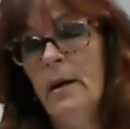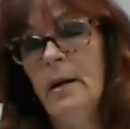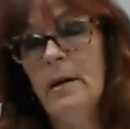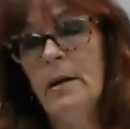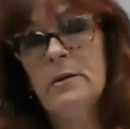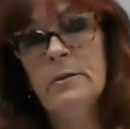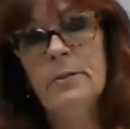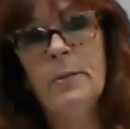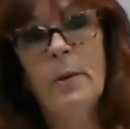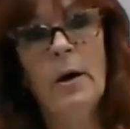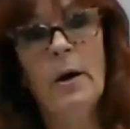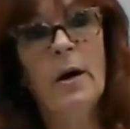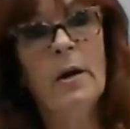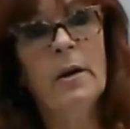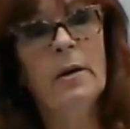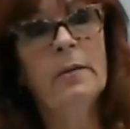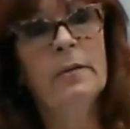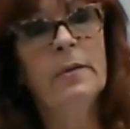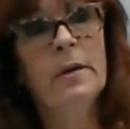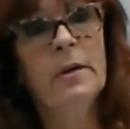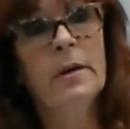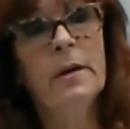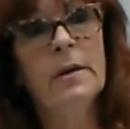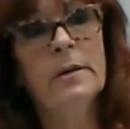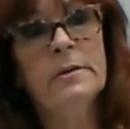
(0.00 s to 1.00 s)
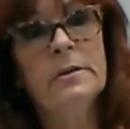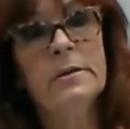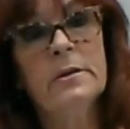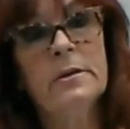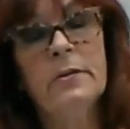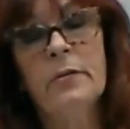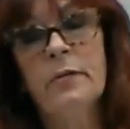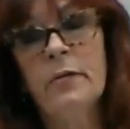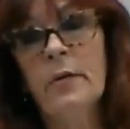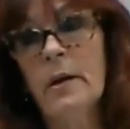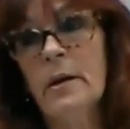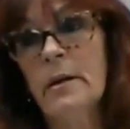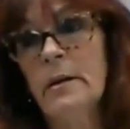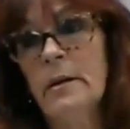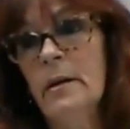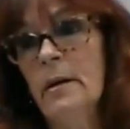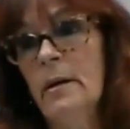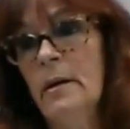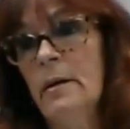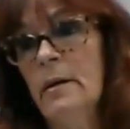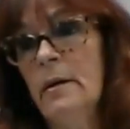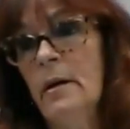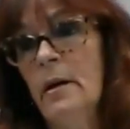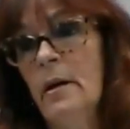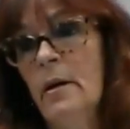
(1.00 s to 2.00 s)
It's part of the
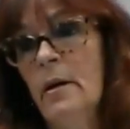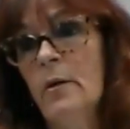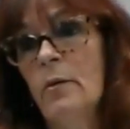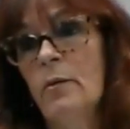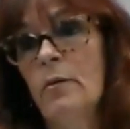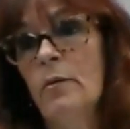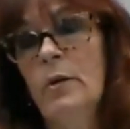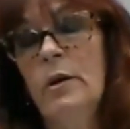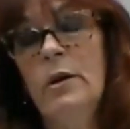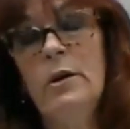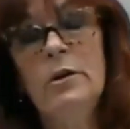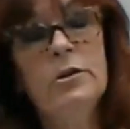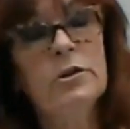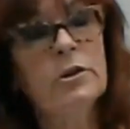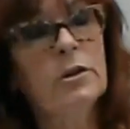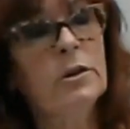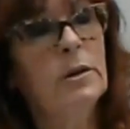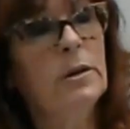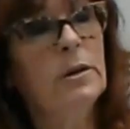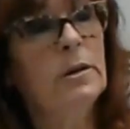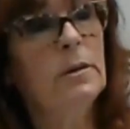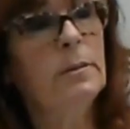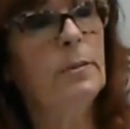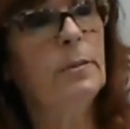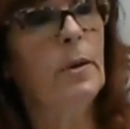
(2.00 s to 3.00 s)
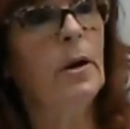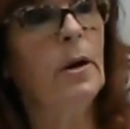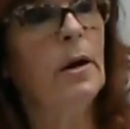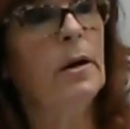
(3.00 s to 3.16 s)
Safrikna Regional, part